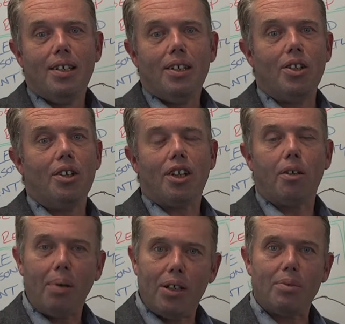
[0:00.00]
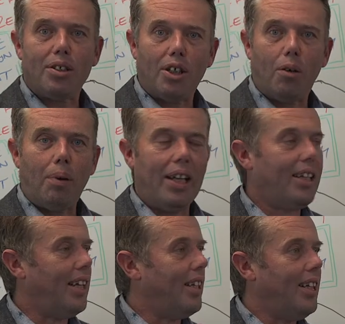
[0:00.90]
know they can pick up this copy,
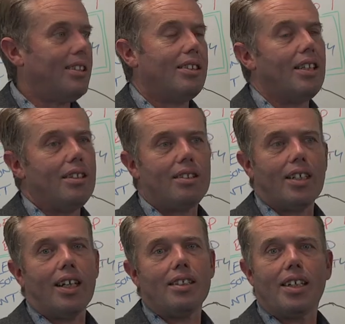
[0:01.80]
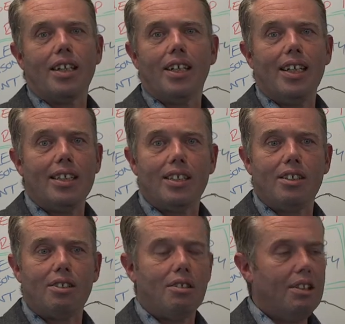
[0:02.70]
get the latest insights, get the
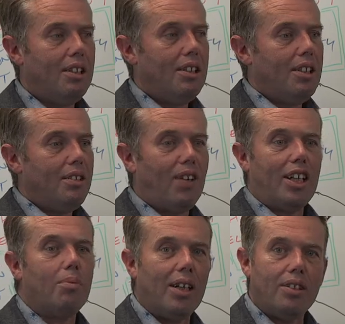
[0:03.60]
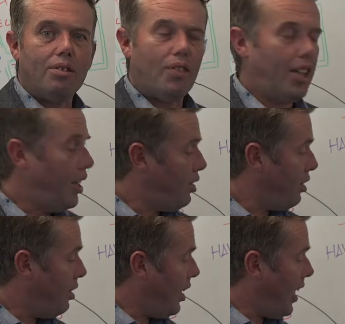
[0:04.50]
latest valuable
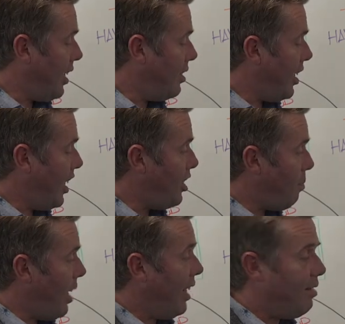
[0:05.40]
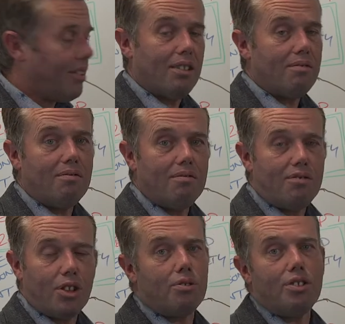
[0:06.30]
information, and it's meant that
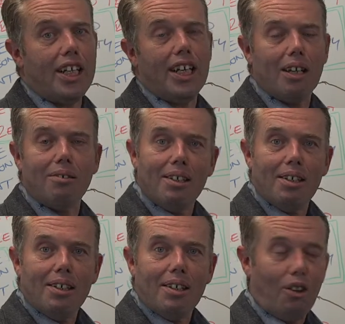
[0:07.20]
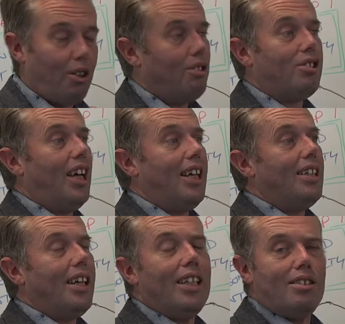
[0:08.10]
John Deere
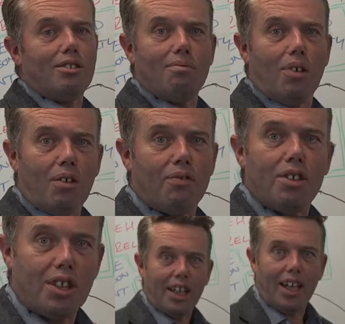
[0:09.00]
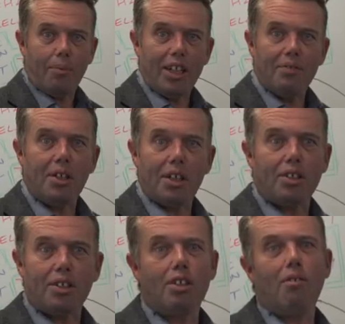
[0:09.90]
loyalty is off the scale. I mean, you've only
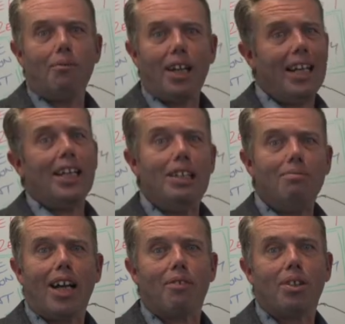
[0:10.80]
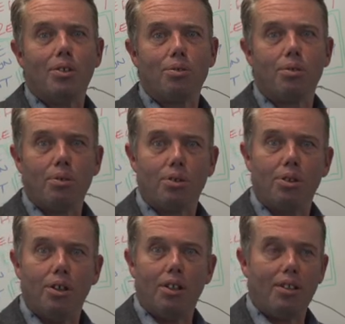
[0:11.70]
got to go around any agricultural
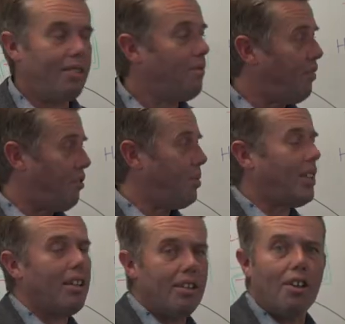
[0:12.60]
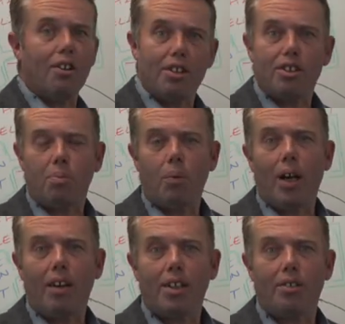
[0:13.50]
show and like 50% of the audience will be
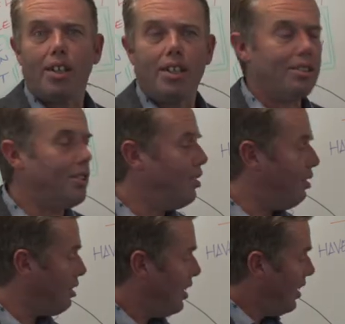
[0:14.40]
wearing green and gold.